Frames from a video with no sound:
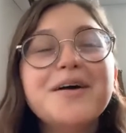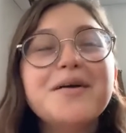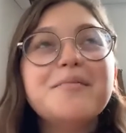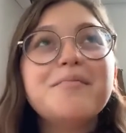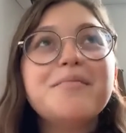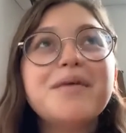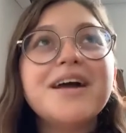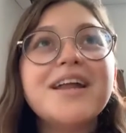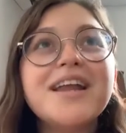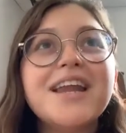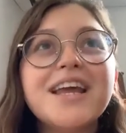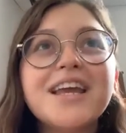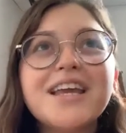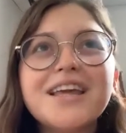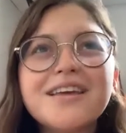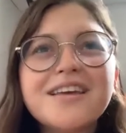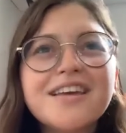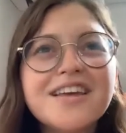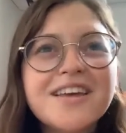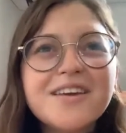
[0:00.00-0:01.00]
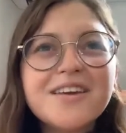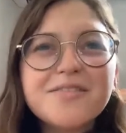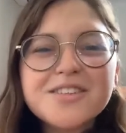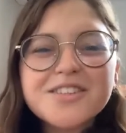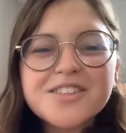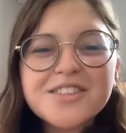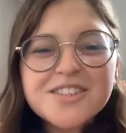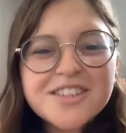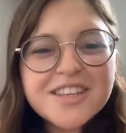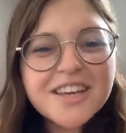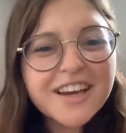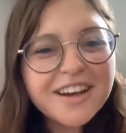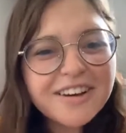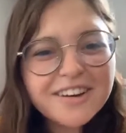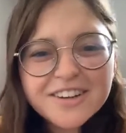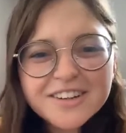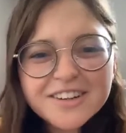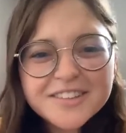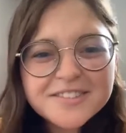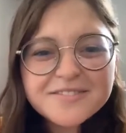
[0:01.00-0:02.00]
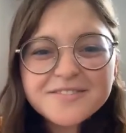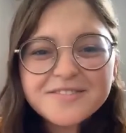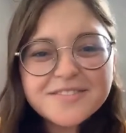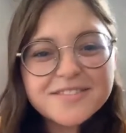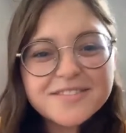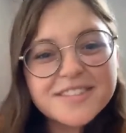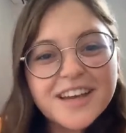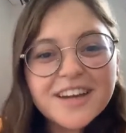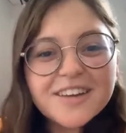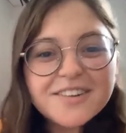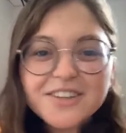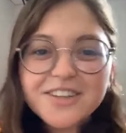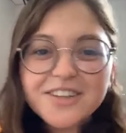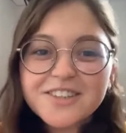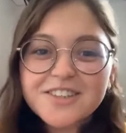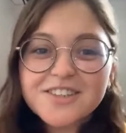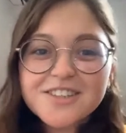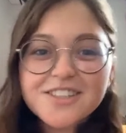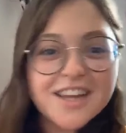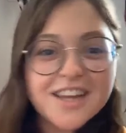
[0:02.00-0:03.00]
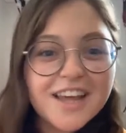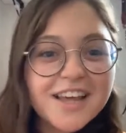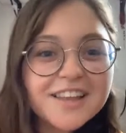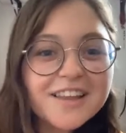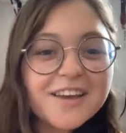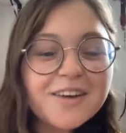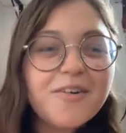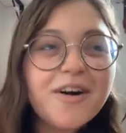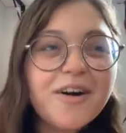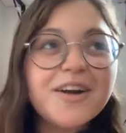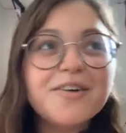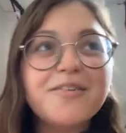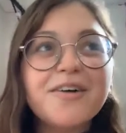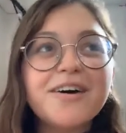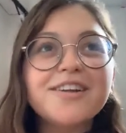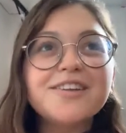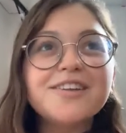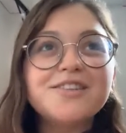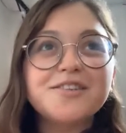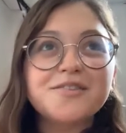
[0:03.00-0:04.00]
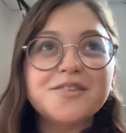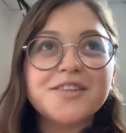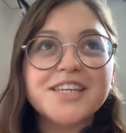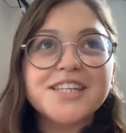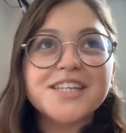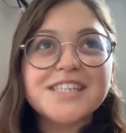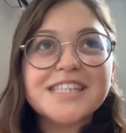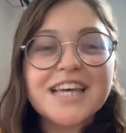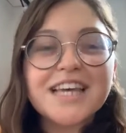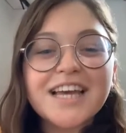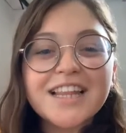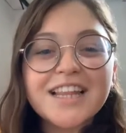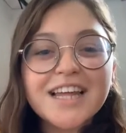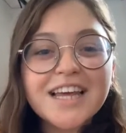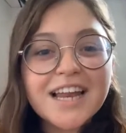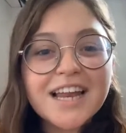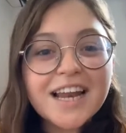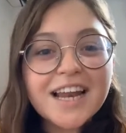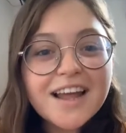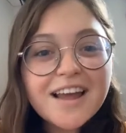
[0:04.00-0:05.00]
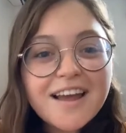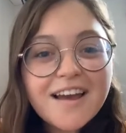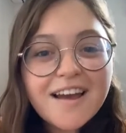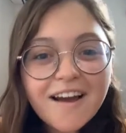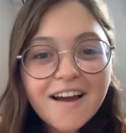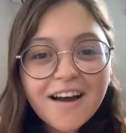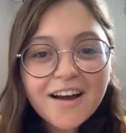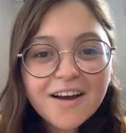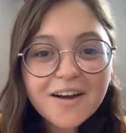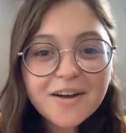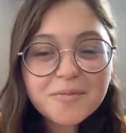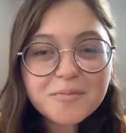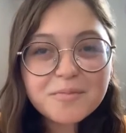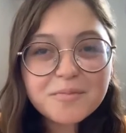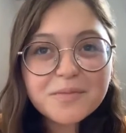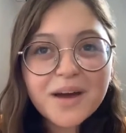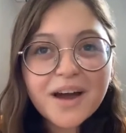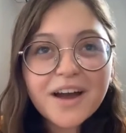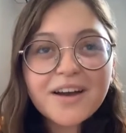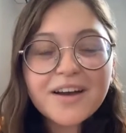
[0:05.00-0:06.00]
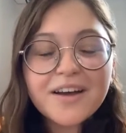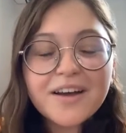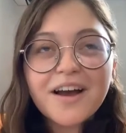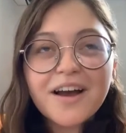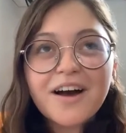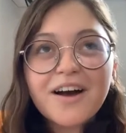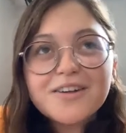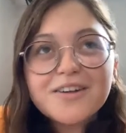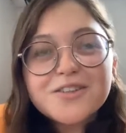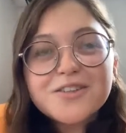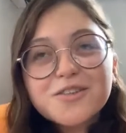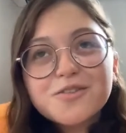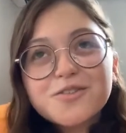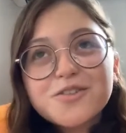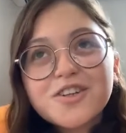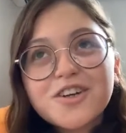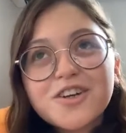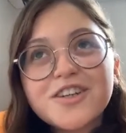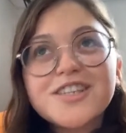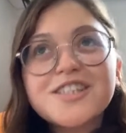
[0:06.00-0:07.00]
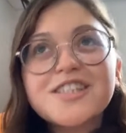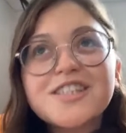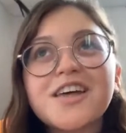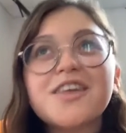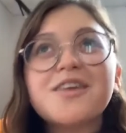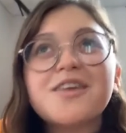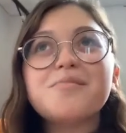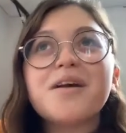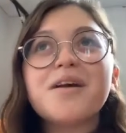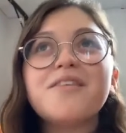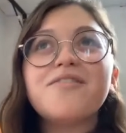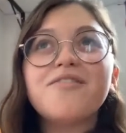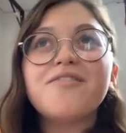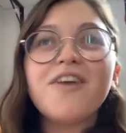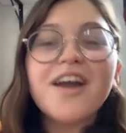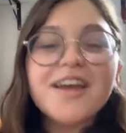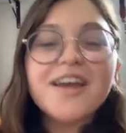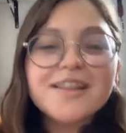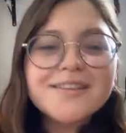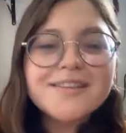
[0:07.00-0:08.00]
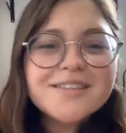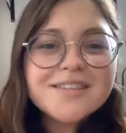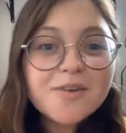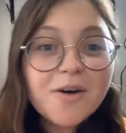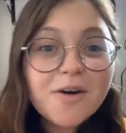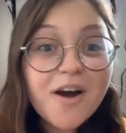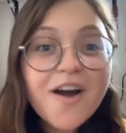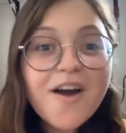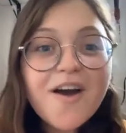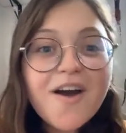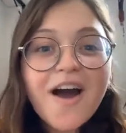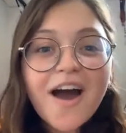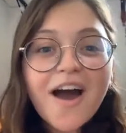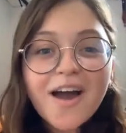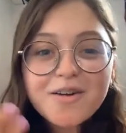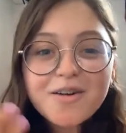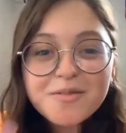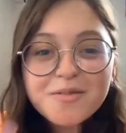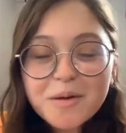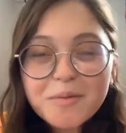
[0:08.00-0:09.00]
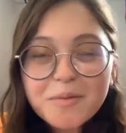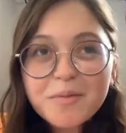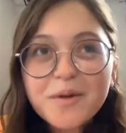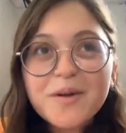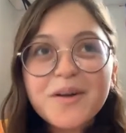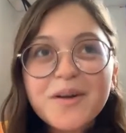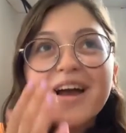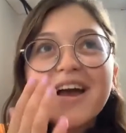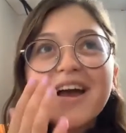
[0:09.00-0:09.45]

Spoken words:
But he was just like, oh, I don't understand like why you want to do this. And then I also started telling my friends. I remember